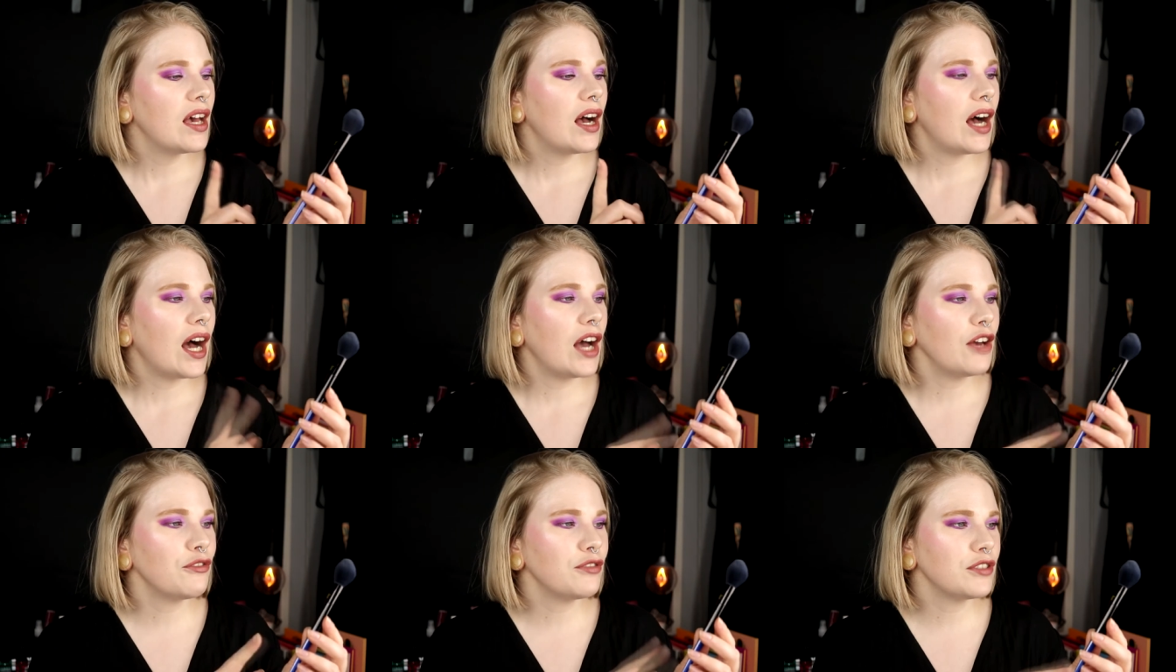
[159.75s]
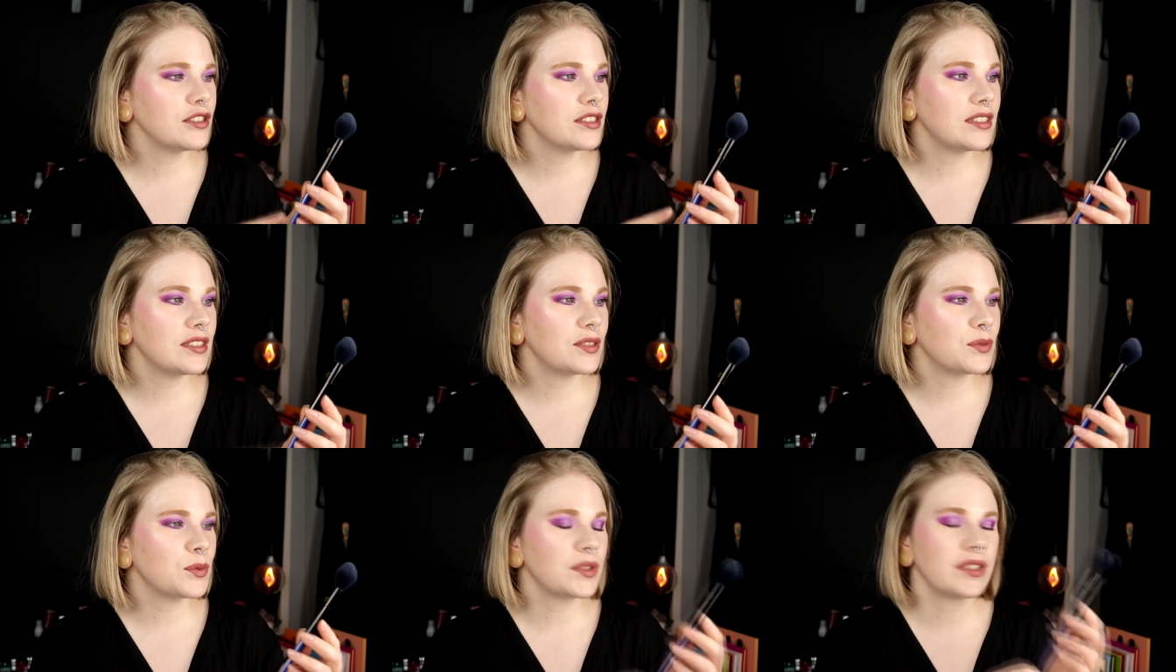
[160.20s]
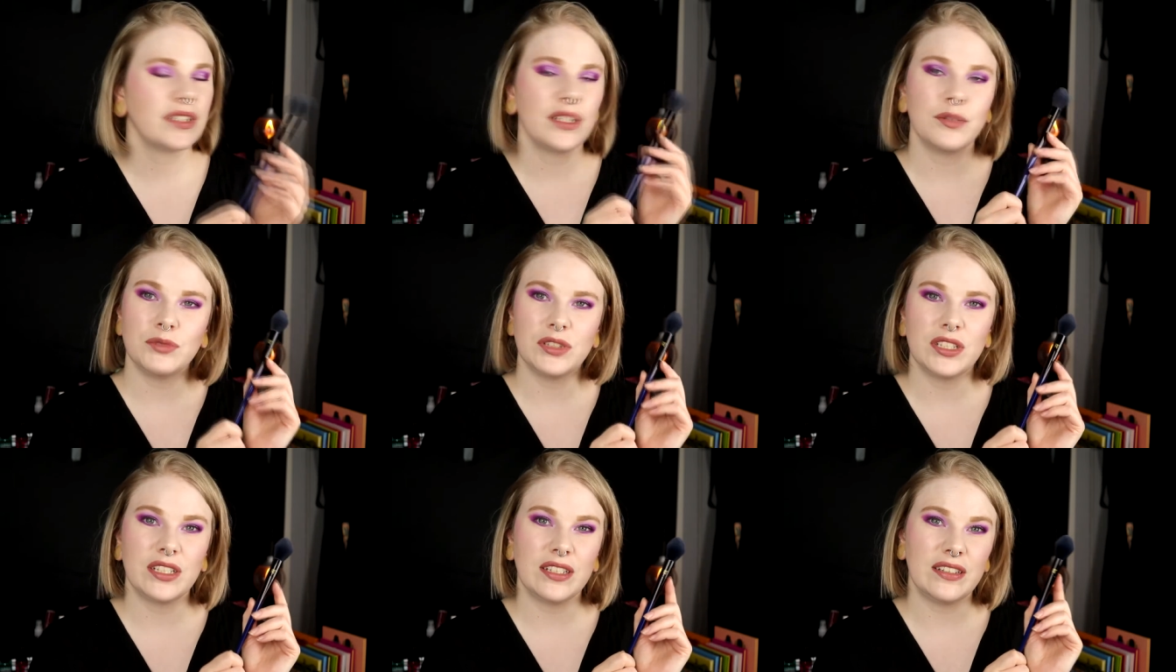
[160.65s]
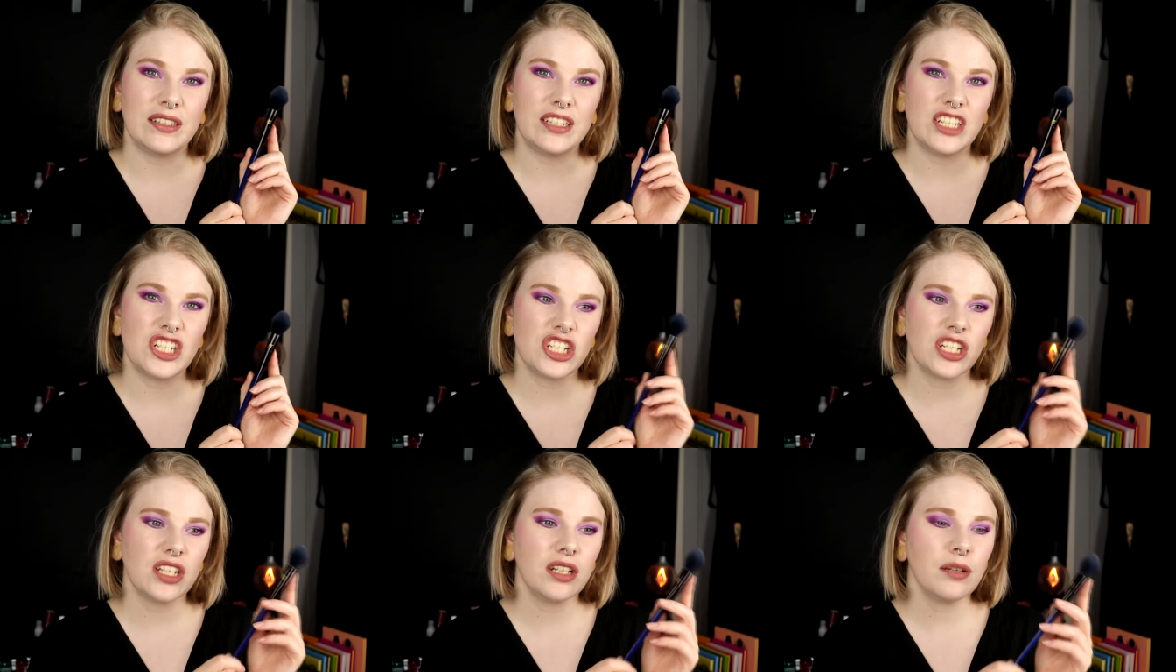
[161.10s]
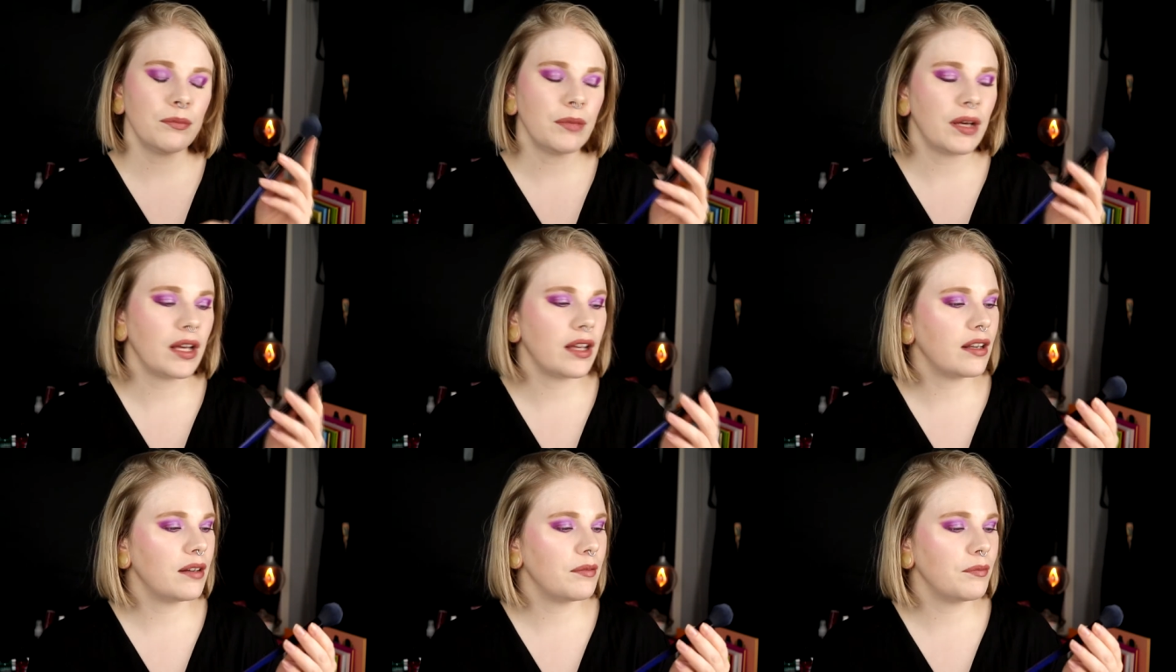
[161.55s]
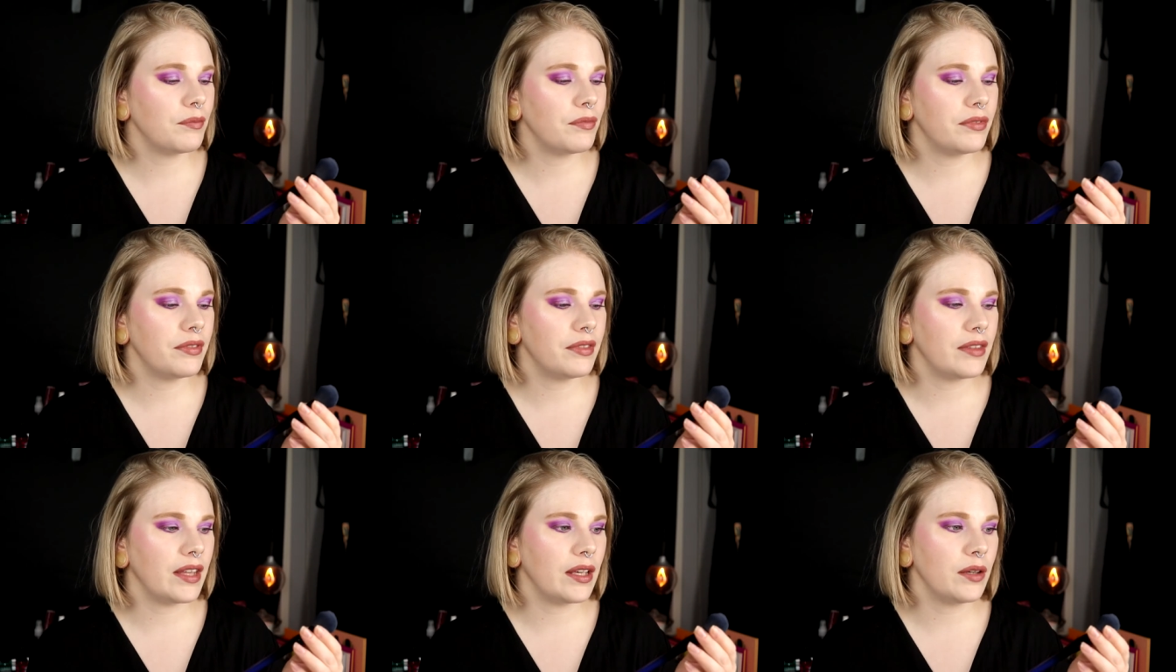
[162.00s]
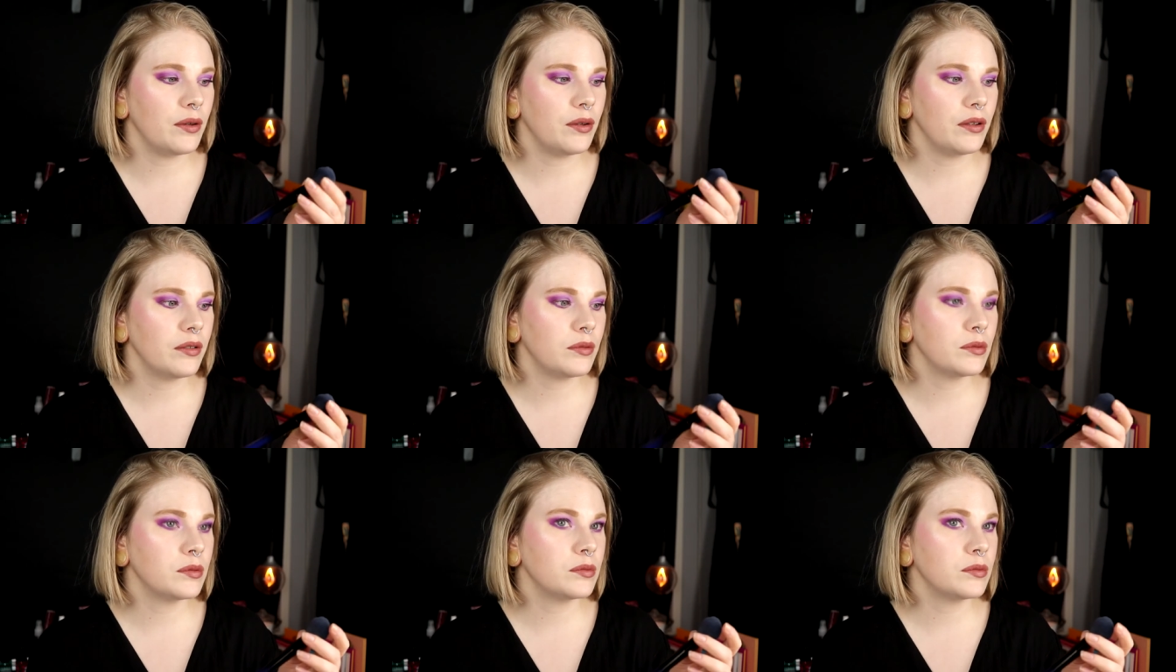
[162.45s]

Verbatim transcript: I thought this was limited edition, but they